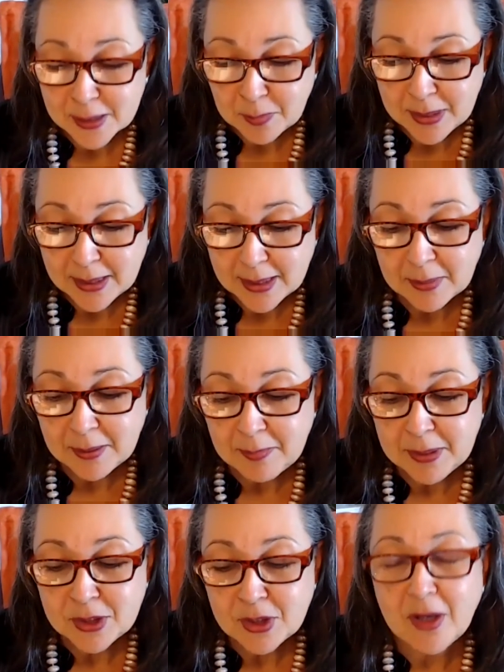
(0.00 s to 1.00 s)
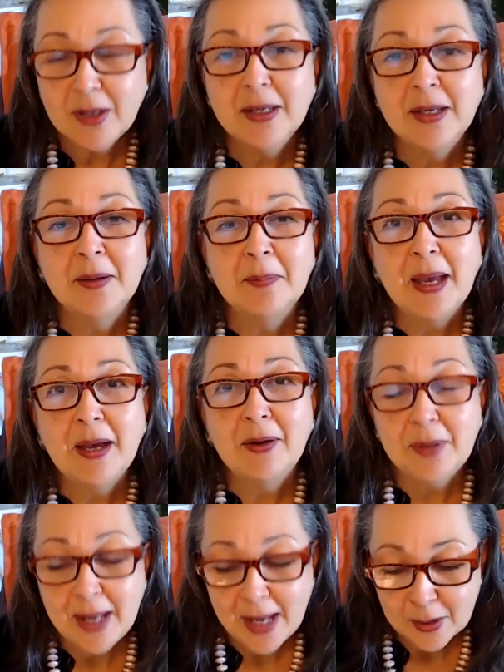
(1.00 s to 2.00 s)
This week I'm going to be talking
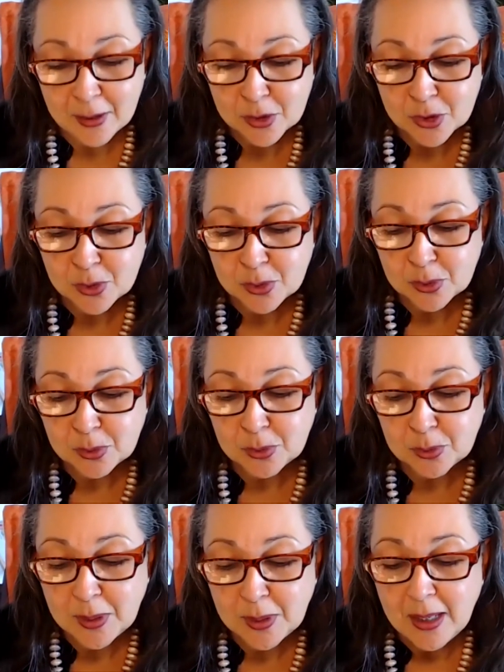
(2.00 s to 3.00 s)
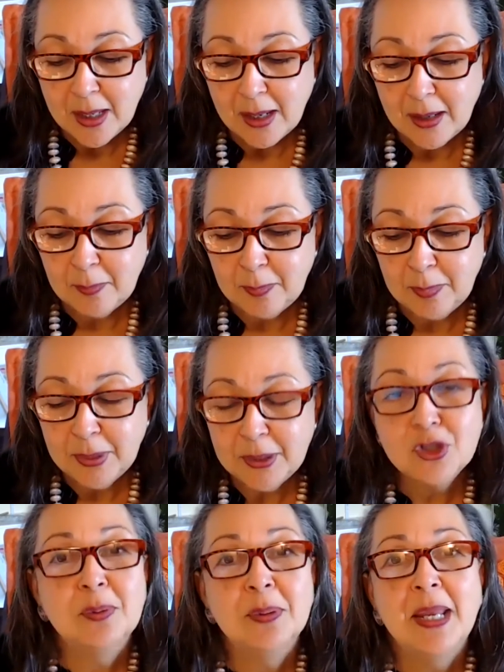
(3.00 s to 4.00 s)
about how to
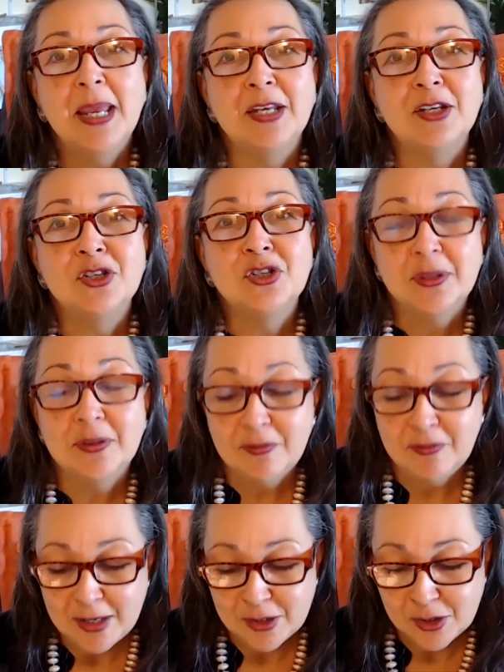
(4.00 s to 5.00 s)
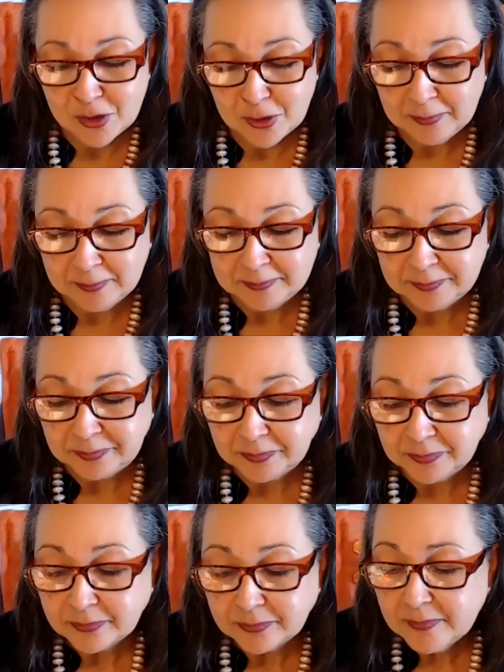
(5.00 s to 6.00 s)
pitch to an angel investor.
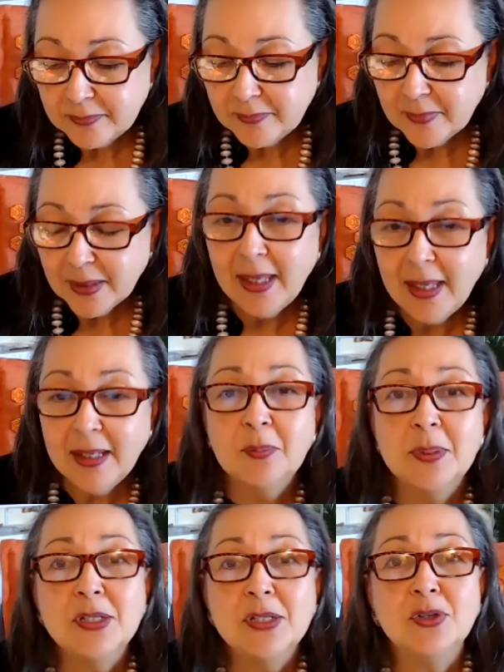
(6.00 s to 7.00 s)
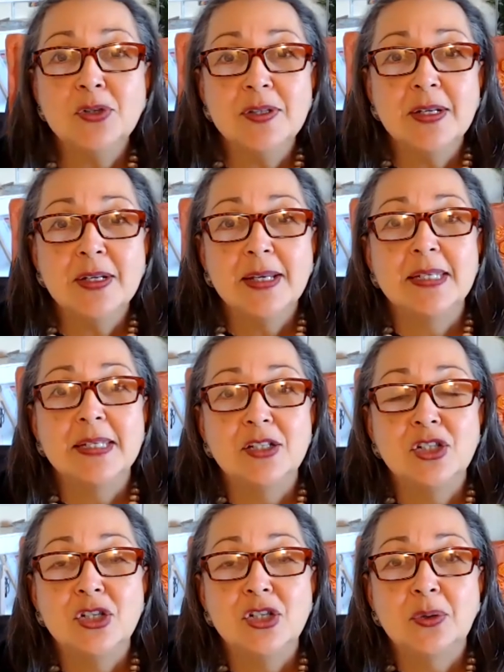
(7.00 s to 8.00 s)
And the research that
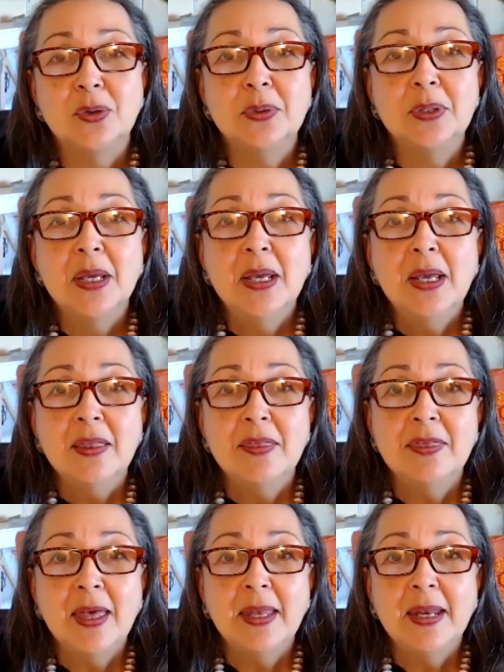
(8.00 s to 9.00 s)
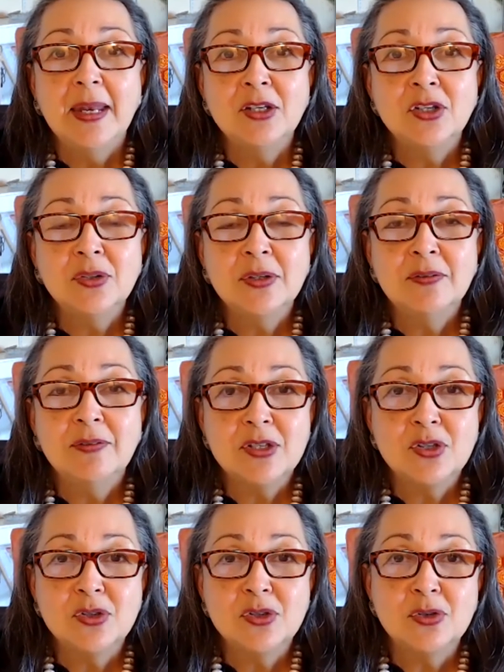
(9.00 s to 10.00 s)
I did showed that
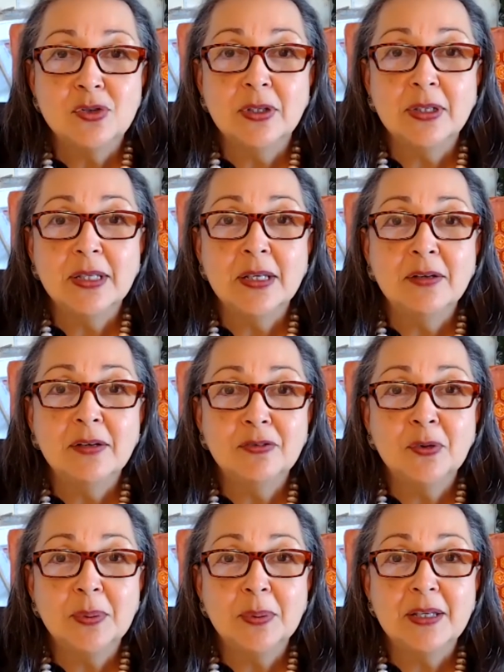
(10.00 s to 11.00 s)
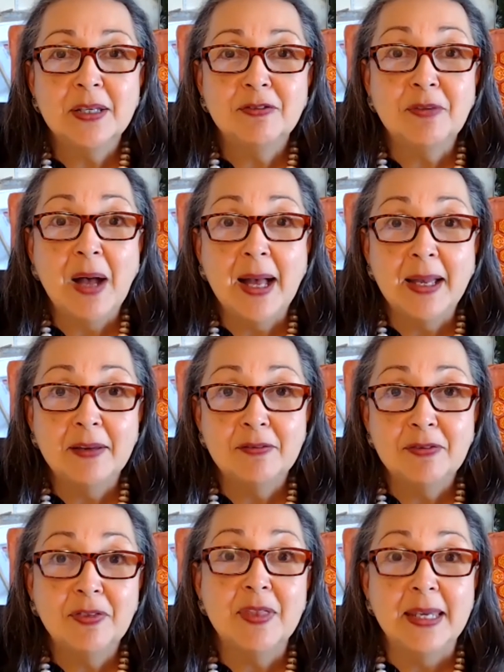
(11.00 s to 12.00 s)
angel investors are looking for really
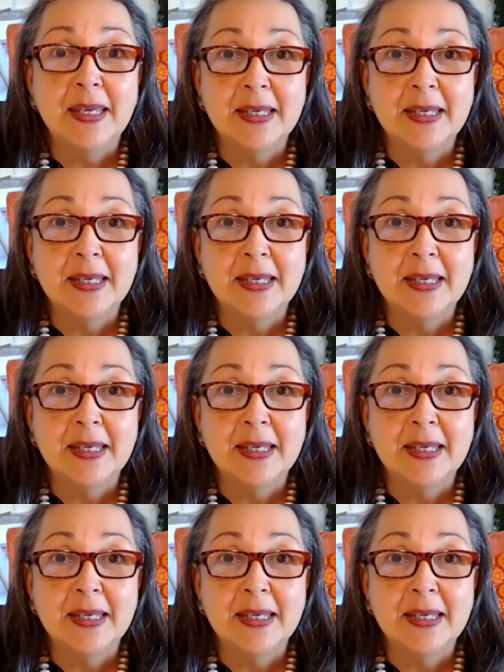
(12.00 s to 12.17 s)
5